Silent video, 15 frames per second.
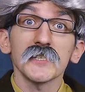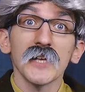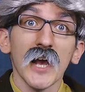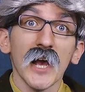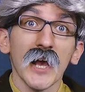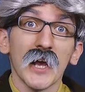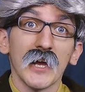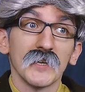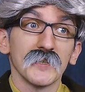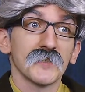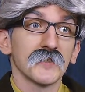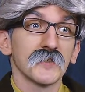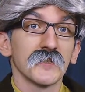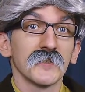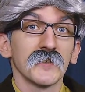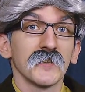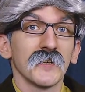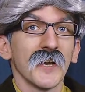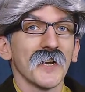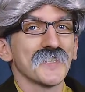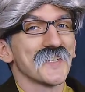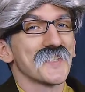sad.
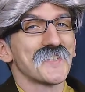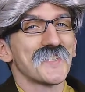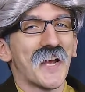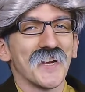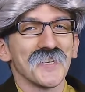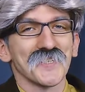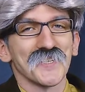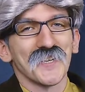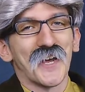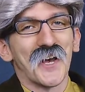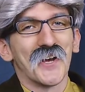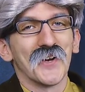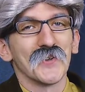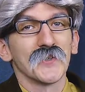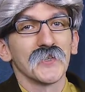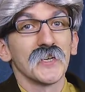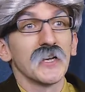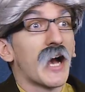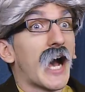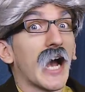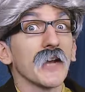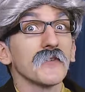He's a sad clown.
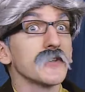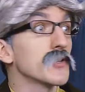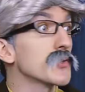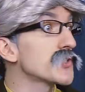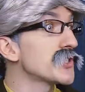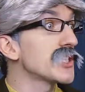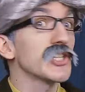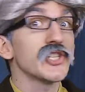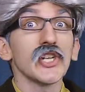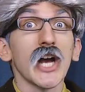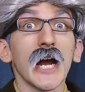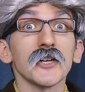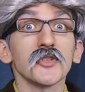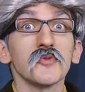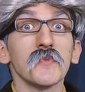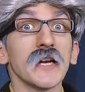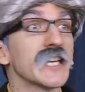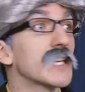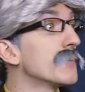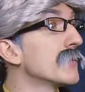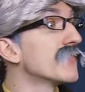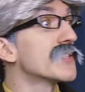I even used CGI to
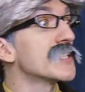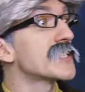make him even